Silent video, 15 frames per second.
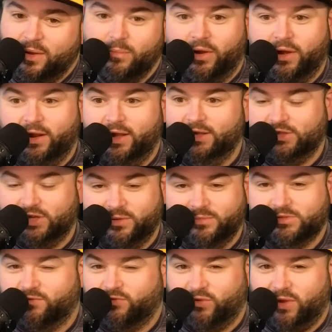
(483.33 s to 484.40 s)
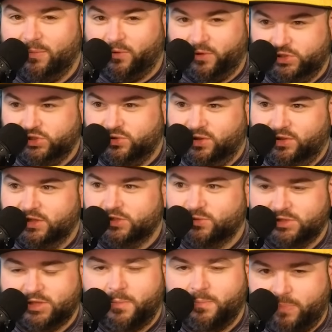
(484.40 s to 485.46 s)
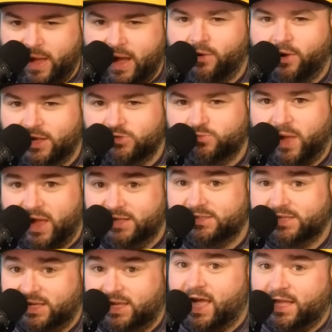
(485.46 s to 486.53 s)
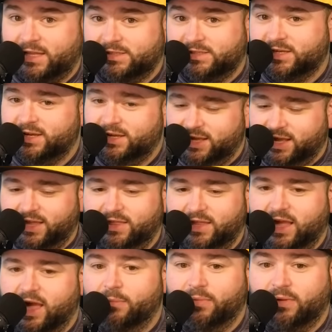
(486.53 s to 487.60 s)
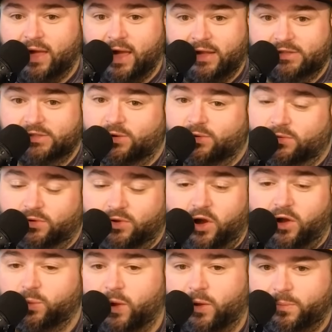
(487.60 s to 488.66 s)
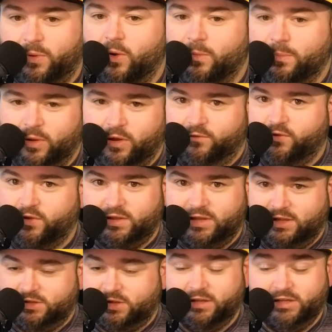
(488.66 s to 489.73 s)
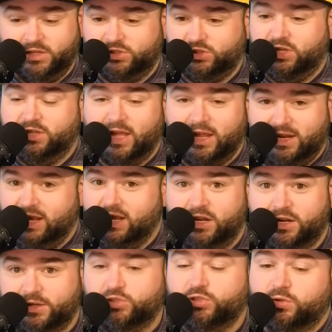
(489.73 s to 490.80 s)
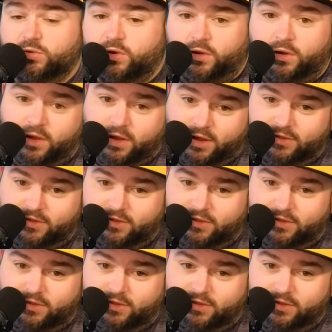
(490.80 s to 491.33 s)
But in terms of three-point shooting, this was about as bad as it gets in the NBA. So Caldwell-Pope, perfect addition. They needed a shooter.